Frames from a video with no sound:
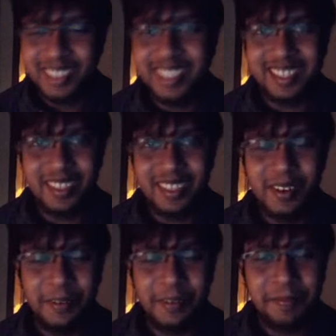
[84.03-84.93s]
as I go on.
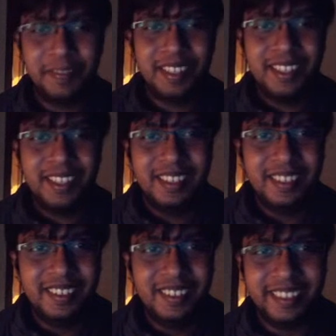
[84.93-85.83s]

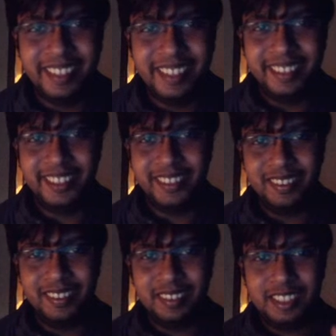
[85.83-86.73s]
Okay, so
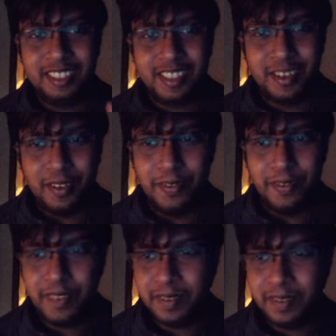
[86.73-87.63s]
let's start off
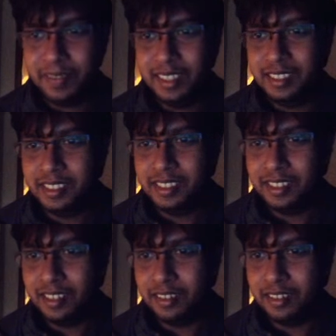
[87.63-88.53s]
as
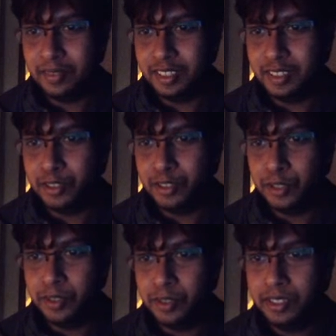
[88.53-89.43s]
the
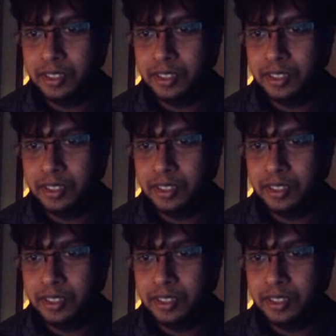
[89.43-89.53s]
usual.